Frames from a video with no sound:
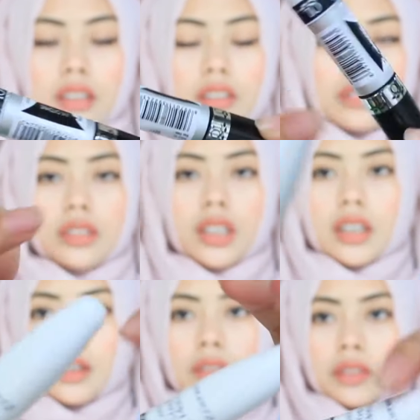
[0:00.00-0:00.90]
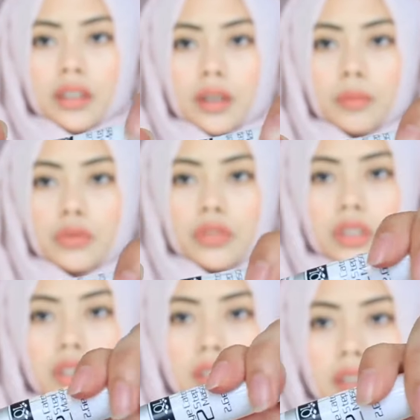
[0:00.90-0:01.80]
Terus yang warna
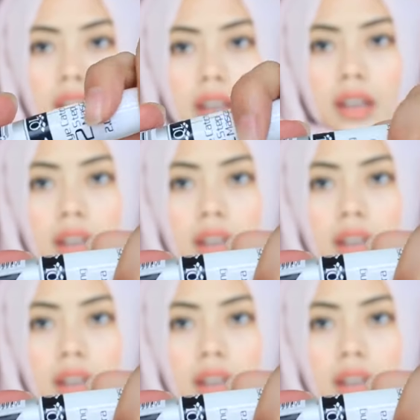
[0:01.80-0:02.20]
putihnya